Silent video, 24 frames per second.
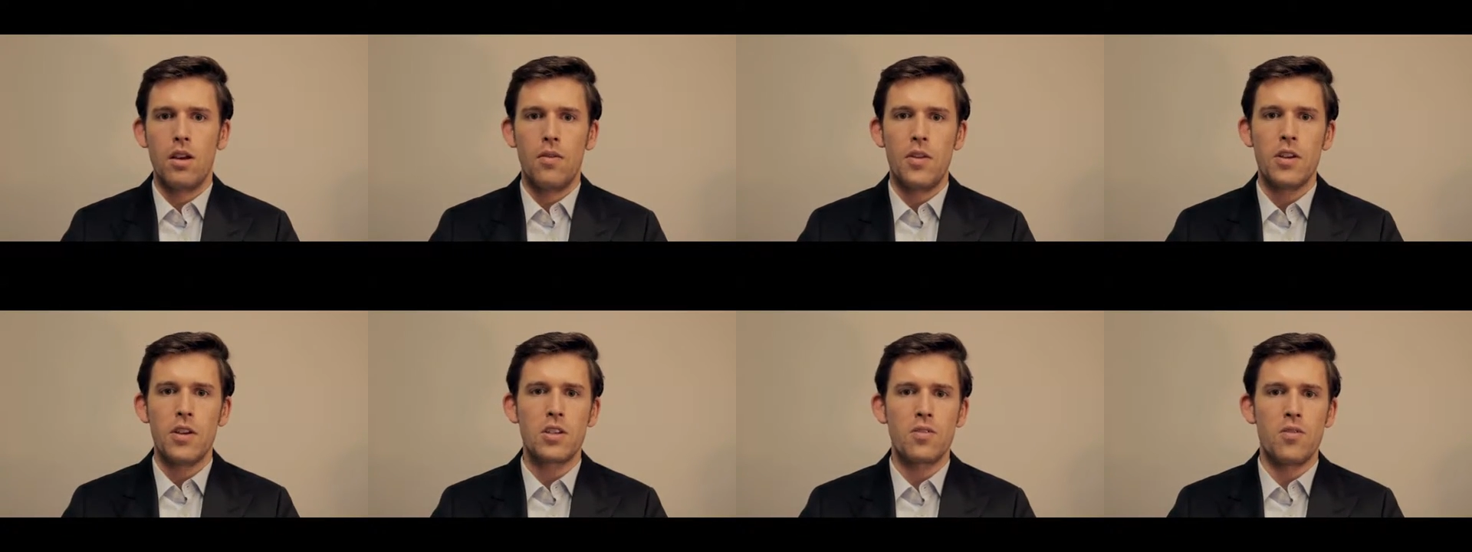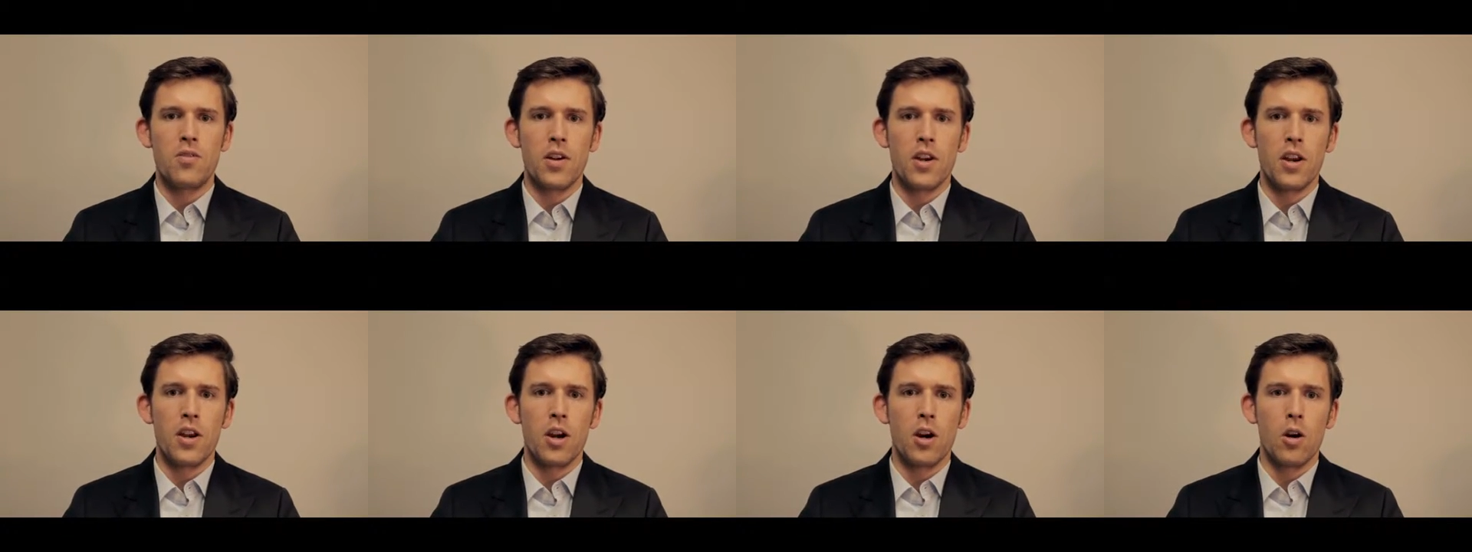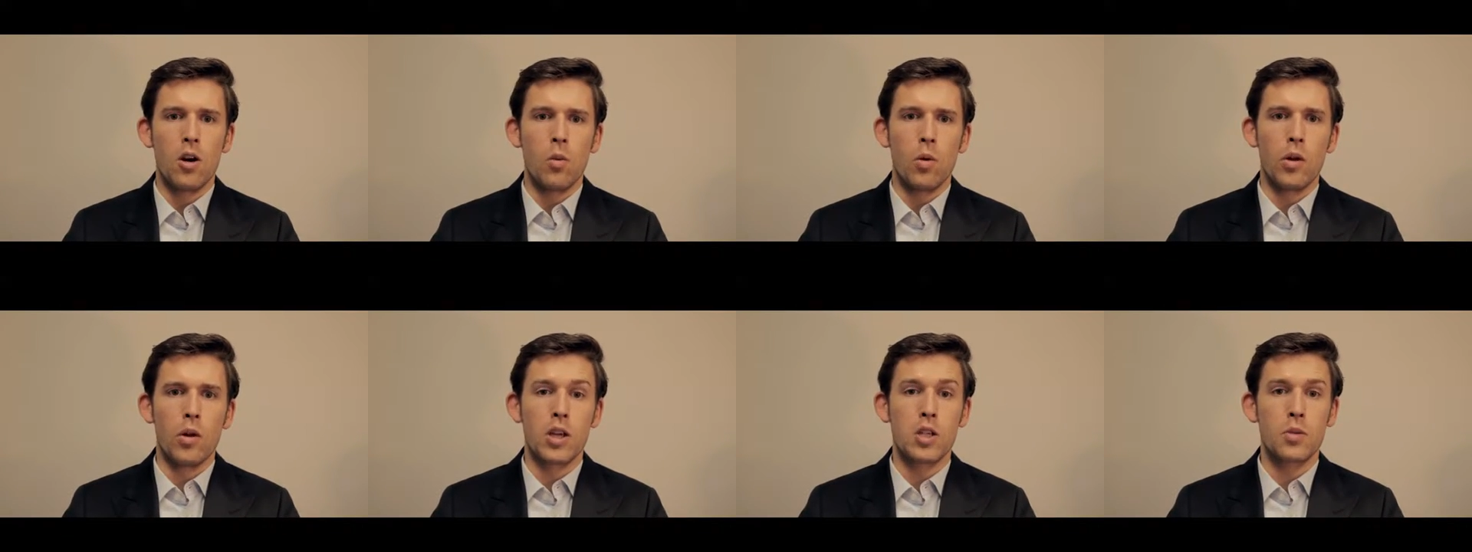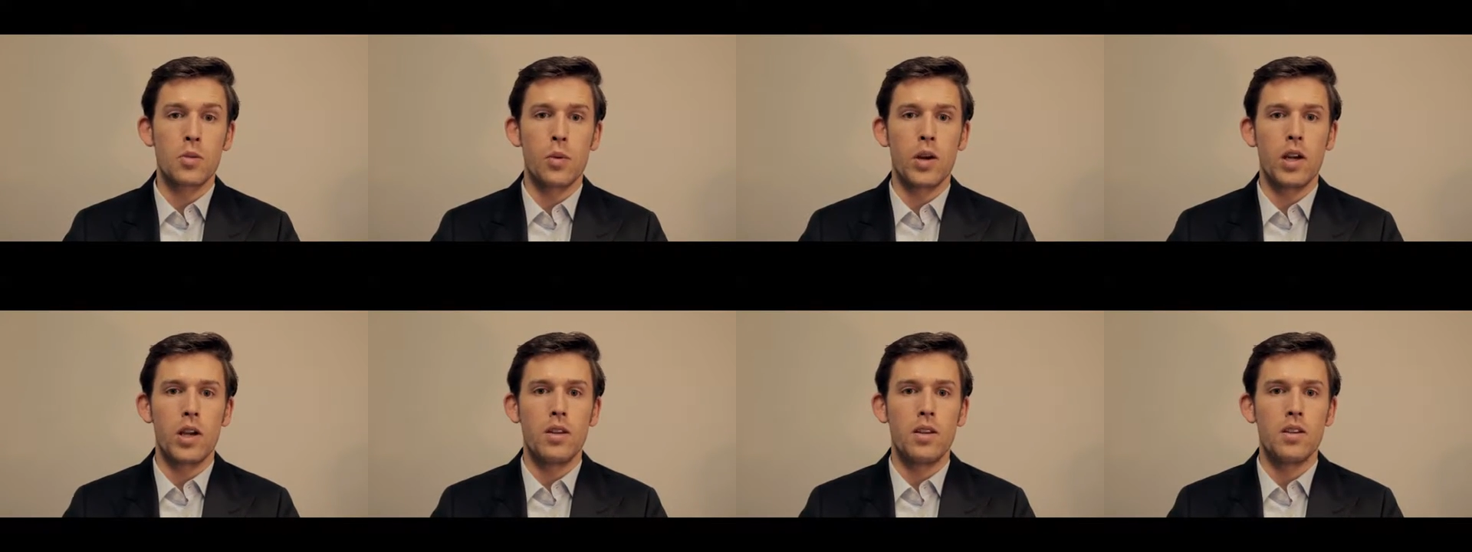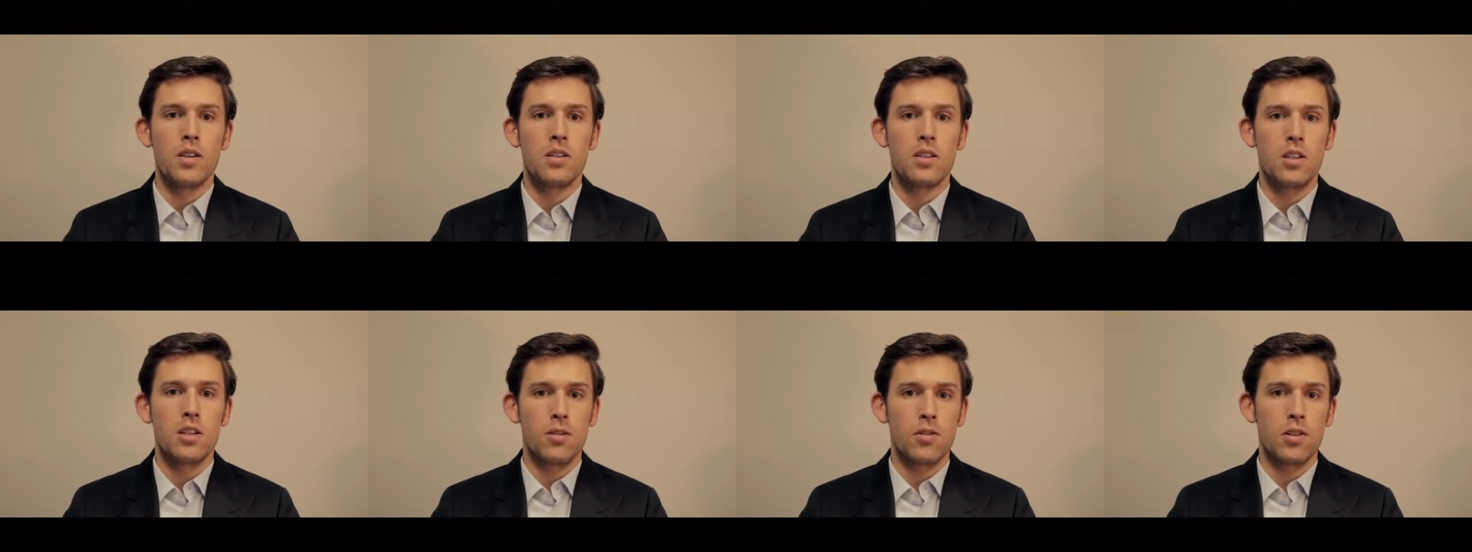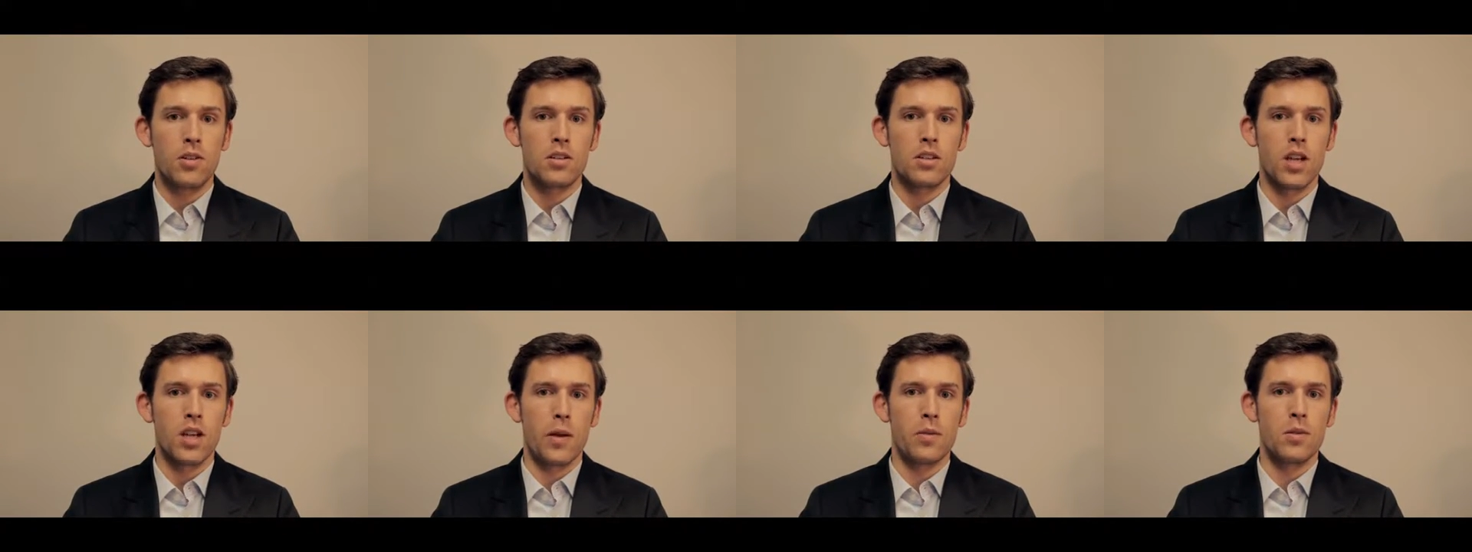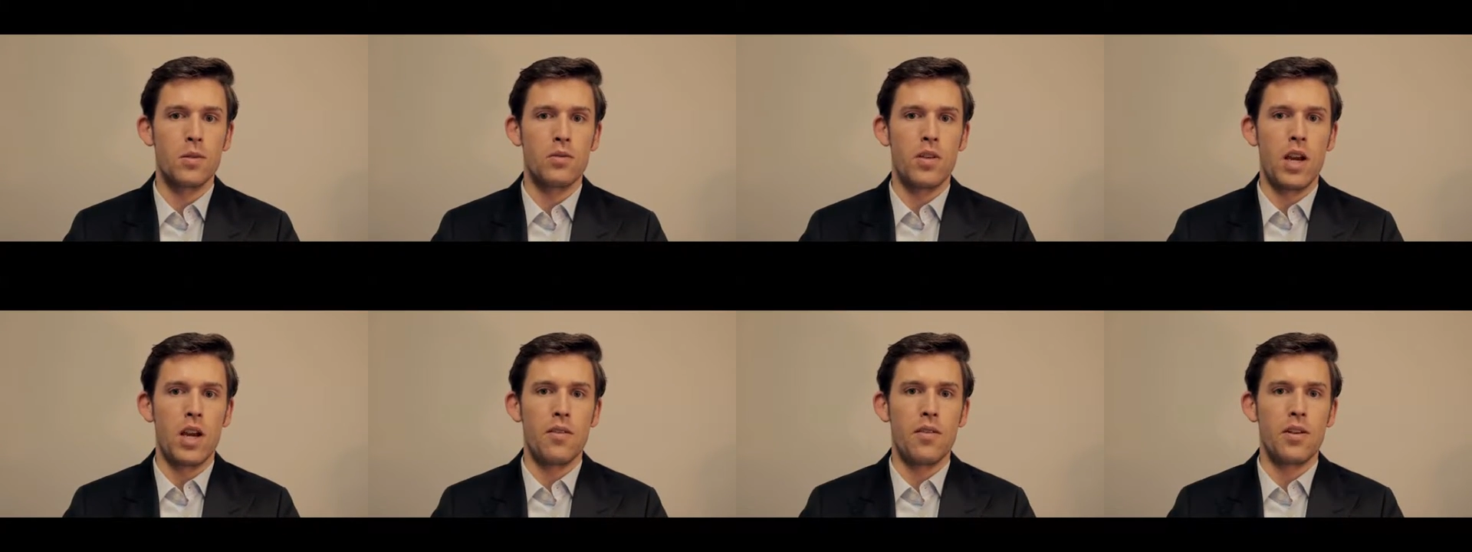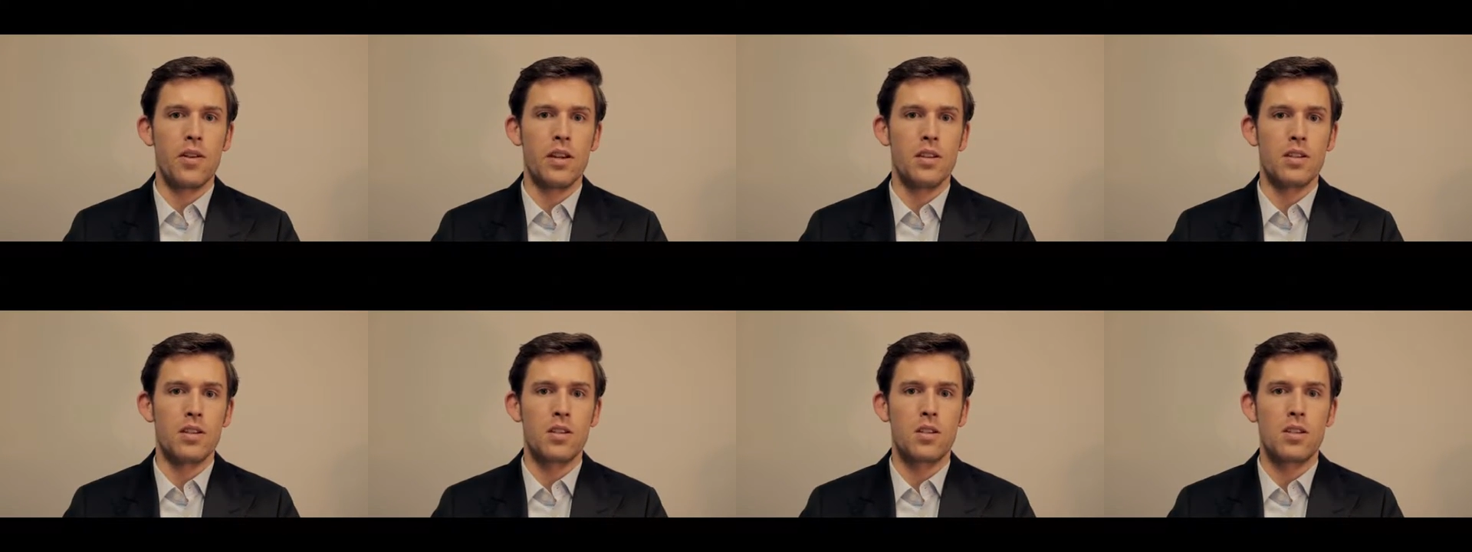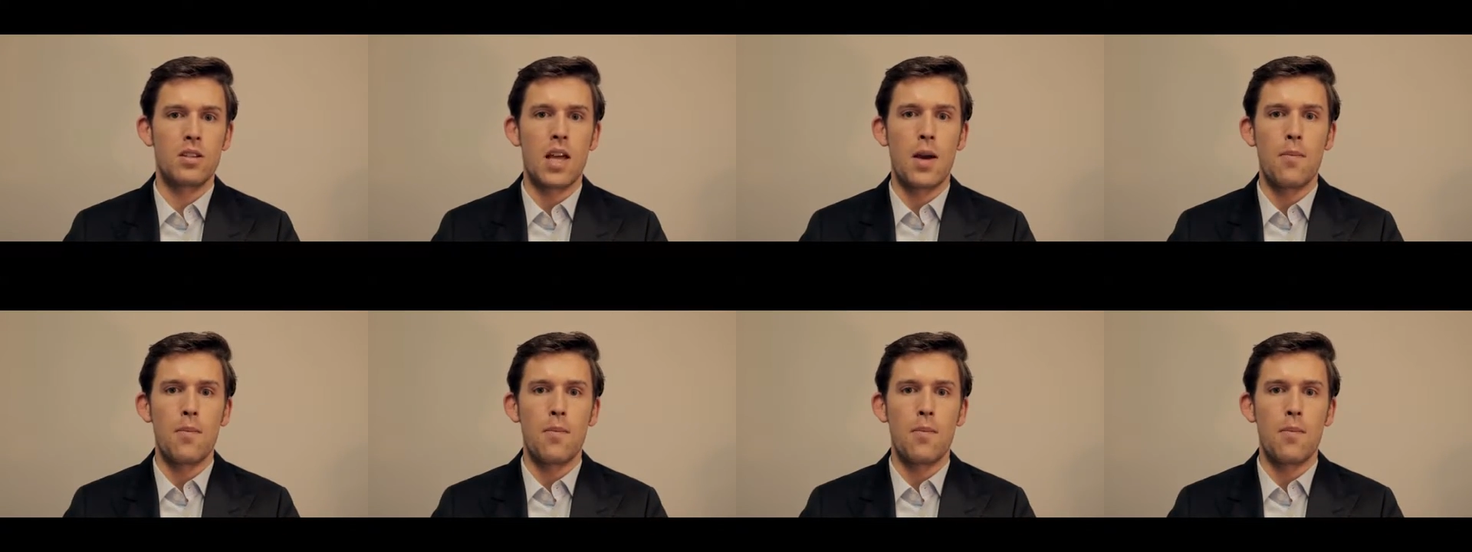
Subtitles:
This video will explain these different types of evidence